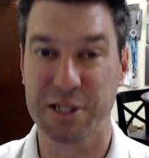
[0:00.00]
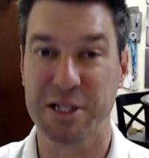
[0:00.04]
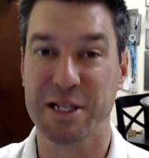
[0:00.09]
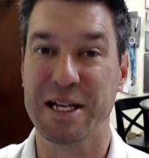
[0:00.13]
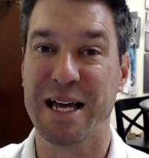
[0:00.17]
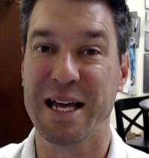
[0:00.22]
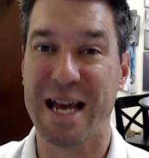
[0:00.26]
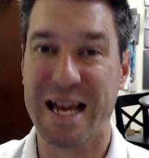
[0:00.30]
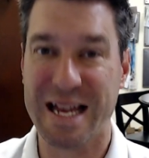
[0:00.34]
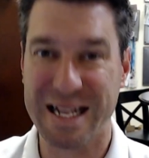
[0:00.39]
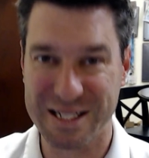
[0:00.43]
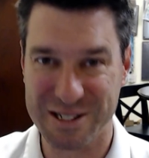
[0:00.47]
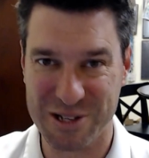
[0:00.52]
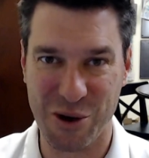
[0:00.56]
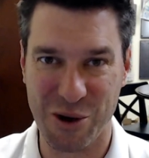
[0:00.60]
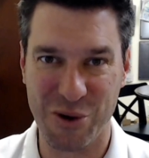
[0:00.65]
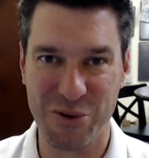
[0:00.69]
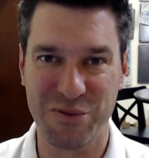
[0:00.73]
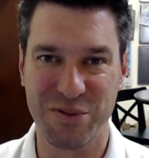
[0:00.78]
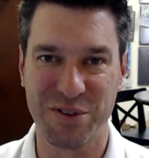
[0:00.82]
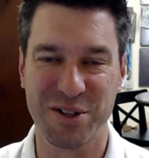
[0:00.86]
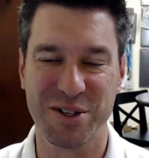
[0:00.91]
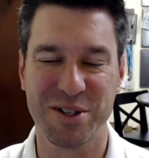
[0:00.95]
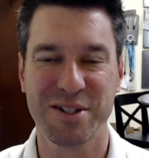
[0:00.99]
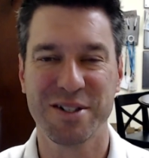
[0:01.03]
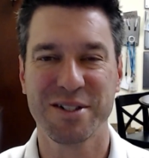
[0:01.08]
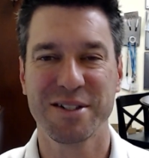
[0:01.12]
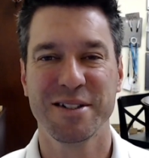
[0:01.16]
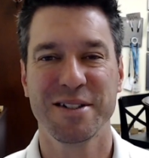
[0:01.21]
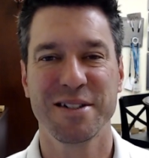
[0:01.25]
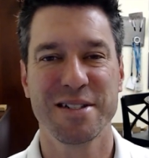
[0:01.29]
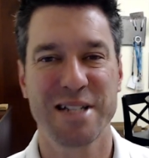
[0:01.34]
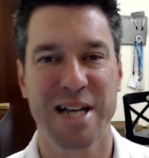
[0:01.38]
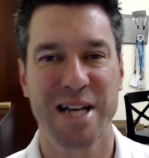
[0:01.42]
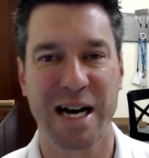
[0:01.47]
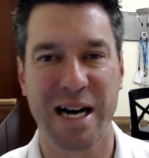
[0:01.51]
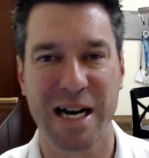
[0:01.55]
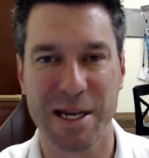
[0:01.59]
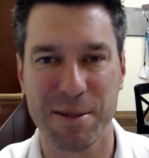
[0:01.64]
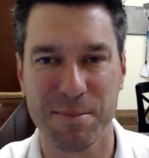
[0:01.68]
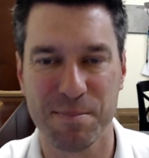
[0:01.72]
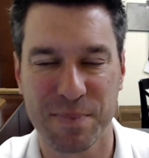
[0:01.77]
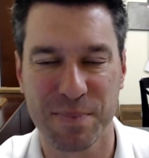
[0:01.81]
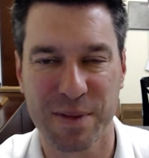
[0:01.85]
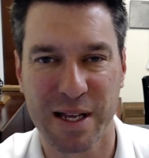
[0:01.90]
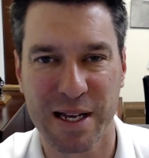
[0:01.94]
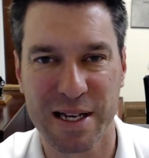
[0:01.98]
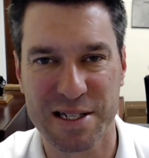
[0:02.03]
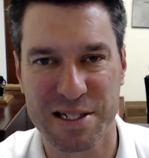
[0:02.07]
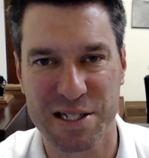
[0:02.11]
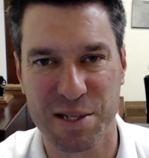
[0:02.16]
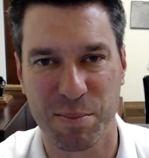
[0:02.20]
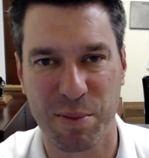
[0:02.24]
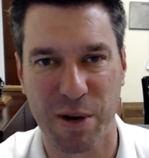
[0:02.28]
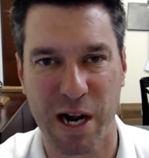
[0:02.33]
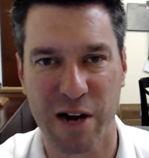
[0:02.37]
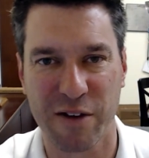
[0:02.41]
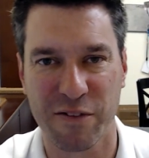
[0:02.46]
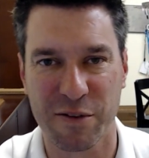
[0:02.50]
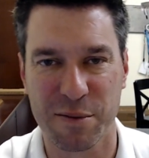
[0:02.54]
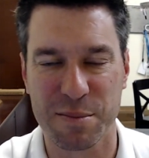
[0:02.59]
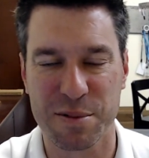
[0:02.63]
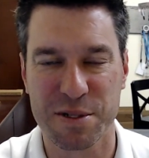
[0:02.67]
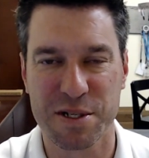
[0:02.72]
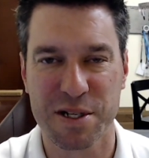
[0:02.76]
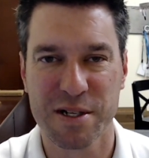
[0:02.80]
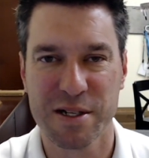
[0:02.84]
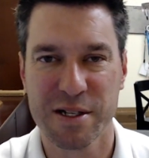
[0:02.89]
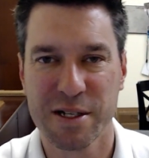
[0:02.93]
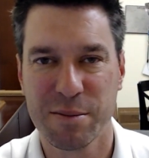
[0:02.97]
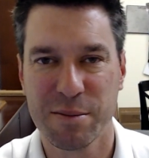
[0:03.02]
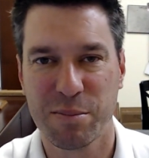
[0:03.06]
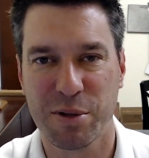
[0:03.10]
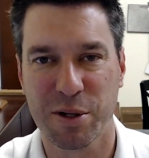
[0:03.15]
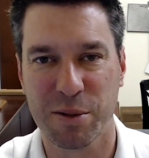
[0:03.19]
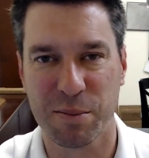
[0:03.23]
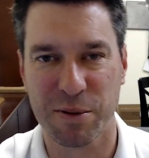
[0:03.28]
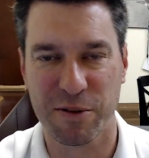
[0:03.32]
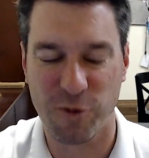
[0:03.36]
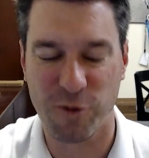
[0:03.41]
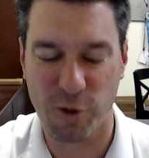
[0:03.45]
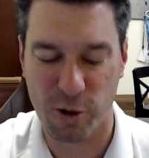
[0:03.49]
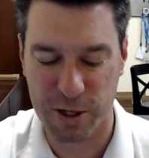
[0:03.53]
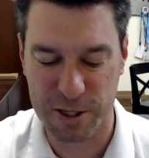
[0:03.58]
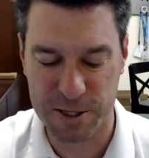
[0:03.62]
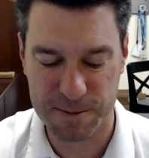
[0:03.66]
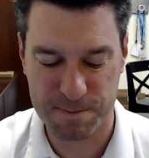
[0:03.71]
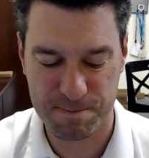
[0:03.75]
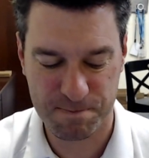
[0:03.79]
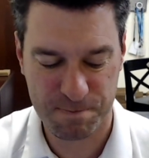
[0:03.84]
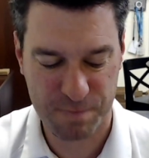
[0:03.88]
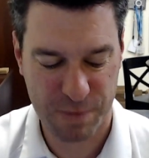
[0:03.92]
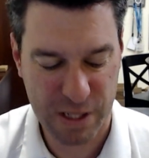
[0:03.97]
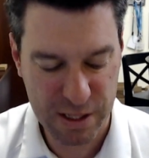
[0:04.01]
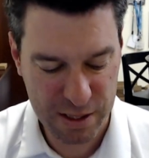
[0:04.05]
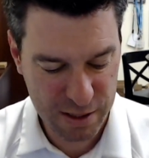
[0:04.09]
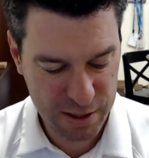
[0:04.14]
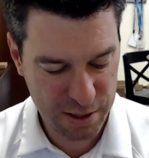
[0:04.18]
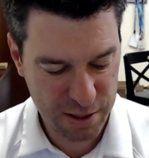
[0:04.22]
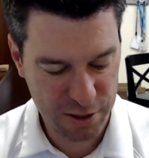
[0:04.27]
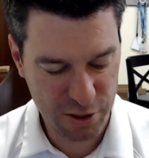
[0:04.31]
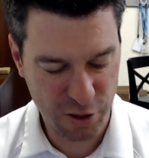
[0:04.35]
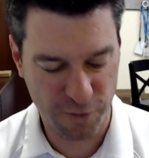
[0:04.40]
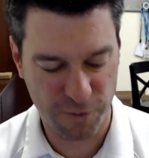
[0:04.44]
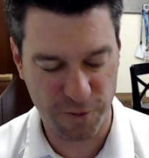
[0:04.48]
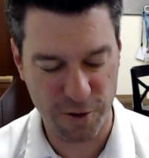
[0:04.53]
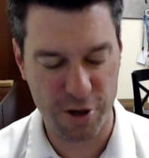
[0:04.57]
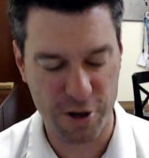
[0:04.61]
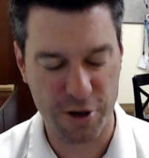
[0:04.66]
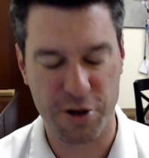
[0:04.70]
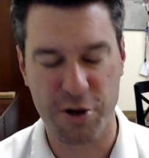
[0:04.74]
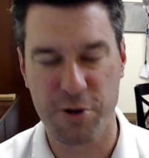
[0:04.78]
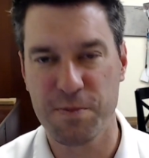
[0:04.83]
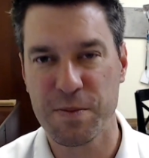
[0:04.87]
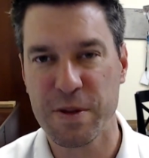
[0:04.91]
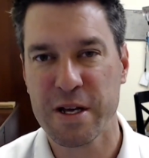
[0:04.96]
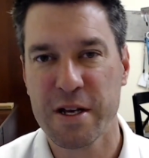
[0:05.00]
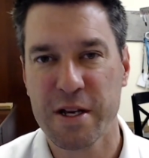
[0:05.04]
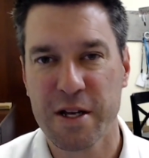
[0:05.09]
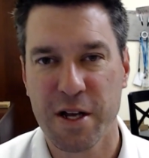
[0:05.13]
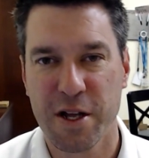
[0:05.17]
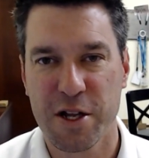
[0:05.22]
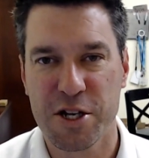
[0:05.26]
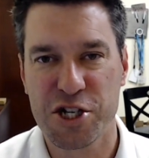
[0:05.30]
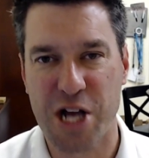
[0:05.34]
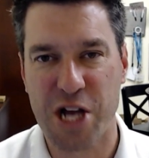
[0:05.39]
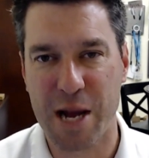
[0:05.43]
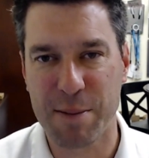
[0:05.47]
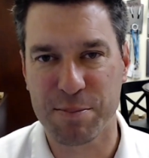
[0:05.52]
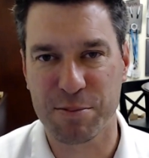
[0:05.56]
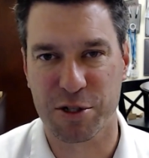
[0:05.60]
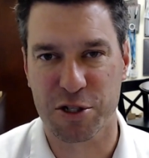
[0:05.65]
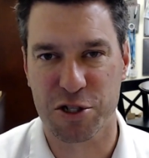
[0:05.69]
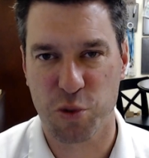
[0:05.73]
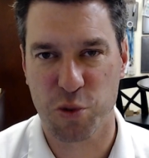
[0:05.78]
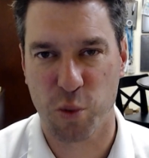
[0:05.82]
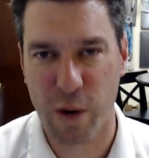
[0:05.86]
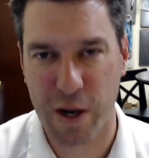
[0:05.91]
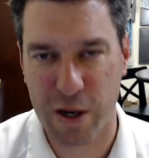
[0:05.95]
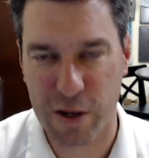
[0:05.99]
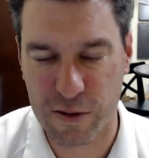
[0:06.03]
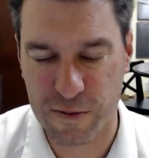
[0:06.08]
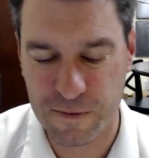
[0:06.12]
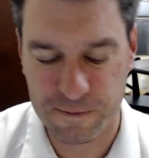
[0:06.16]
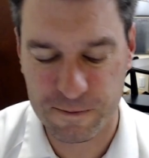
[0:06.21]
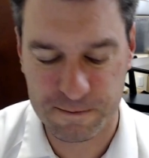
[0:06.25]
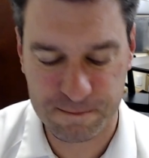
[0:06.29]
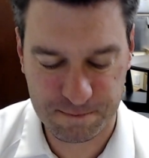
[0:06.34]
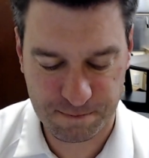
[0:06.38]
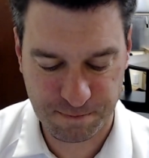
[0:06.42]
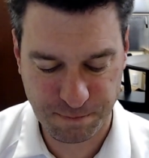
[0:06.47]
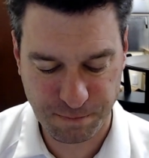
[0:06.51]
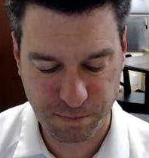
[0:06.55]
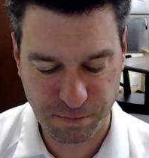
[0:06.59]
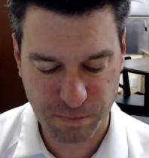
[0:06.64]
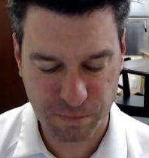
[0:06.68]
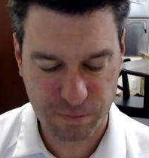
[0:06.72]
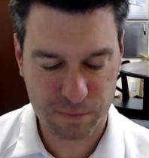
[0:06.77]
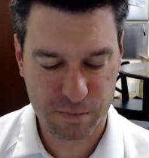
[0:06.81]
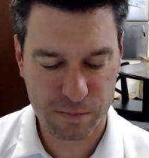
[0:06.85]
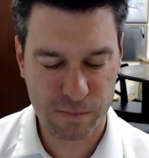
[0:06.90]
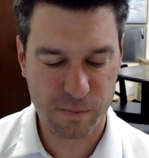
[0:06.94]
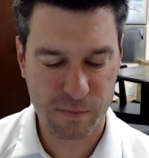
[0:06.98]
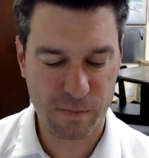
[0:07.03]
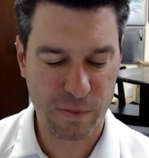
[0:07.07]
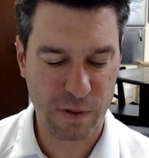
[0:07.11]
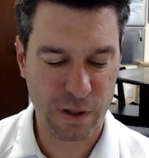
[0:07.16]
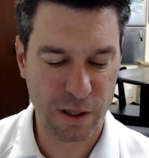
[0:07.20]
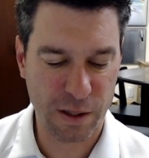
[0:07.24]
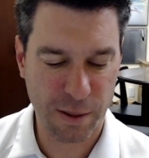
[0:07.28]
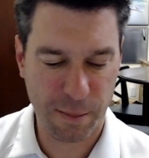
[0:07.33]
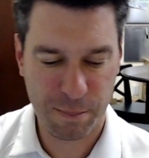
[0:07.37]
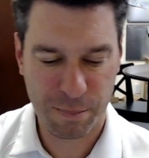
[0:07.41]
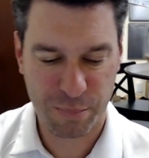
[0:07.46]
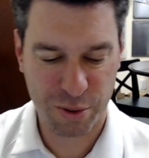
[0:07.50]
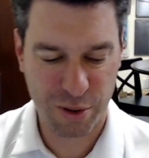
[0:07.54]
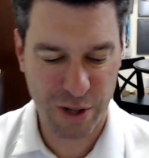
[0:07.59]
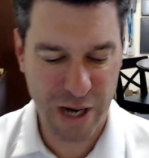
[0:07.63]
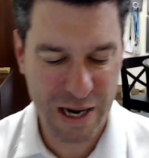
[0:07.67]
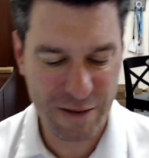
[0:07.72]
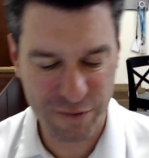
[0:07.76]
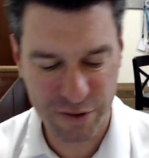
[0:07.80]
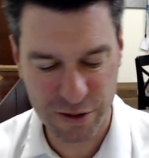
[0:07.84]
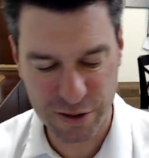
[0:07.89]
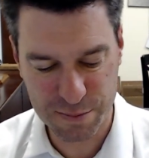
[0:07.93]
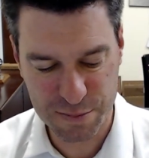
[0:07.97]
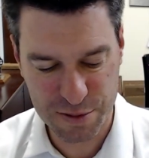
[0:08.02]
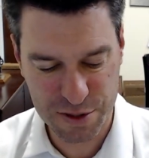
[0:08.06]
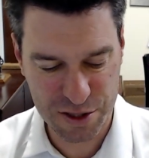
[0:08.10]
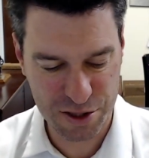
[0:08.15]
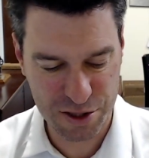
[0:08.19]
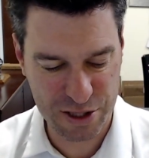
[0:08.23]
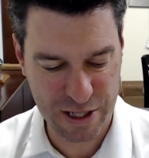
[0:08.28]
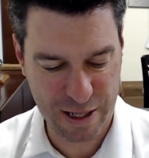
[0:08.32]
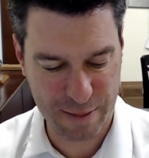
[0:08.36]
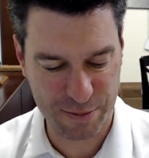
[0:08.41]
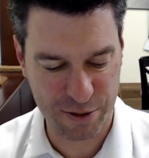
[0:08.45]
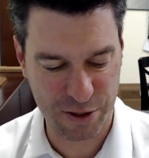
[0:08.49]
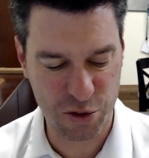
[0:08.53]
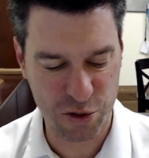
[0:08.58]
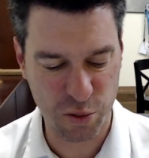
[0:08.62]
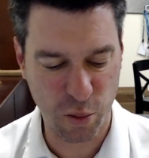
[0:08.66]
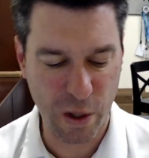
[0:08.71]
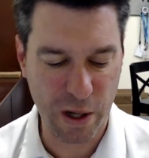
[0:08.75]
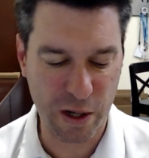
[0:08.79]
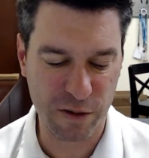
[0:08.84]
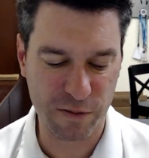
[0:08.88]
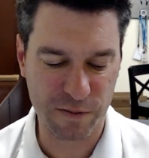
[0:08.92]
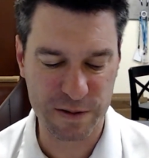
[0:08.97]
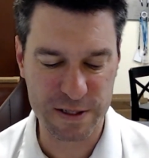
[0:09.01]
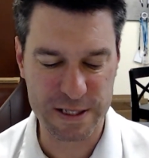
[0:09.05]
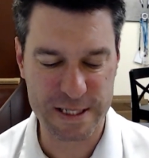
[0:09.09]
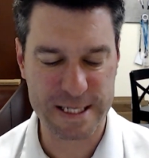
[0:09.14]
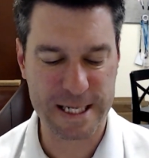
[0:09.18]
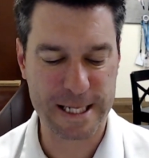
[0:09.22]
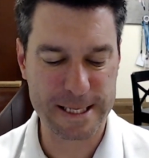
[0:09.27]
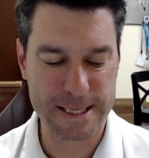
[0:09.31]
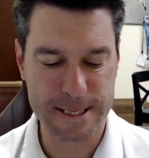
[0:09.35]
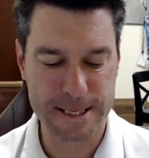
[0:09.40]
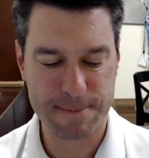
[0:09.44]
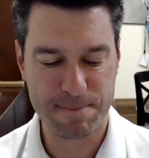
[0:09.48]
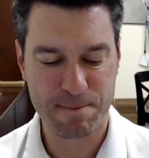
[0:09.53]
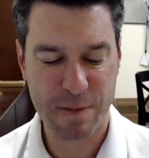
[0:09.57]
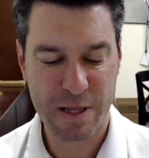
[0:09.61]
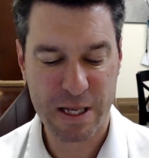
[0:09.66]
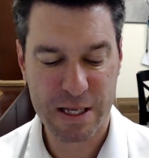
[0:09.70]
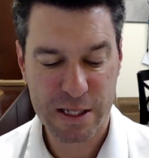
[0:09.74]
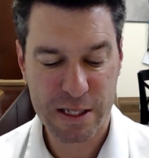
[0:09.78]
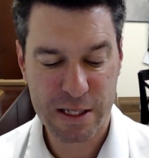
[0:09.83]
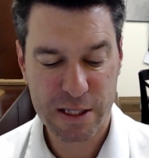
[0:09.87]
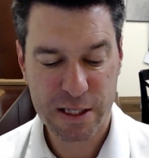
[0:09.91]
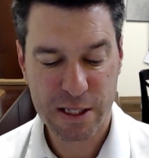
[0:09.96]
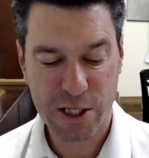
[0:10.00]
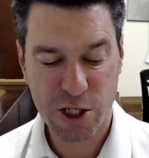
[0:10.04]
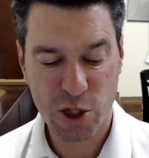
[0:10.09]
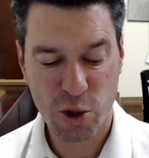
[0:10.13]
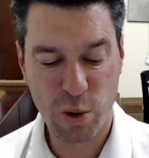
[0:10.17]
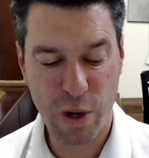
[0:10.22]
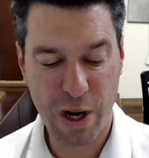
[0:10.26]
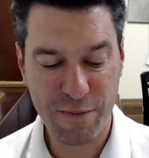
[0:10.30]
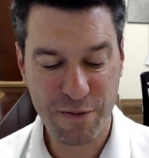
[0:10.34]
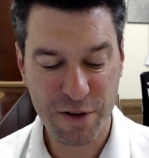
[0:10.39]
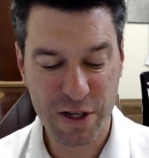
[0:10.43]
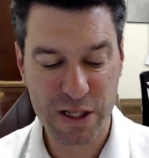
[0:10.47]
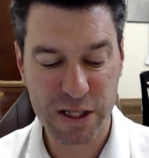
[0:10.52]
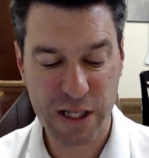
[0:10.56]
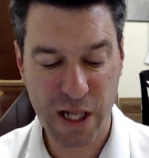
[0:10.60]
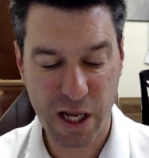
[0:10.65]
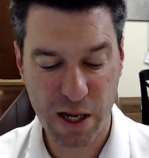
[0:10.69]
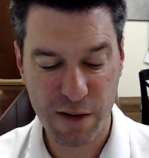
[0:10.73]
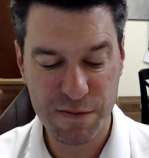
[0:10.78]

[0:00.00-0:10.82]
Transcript: and over time, as the Proverbs put before us. No further ado, chapter 12, Proverbs chapter 12, it says, Whoever loves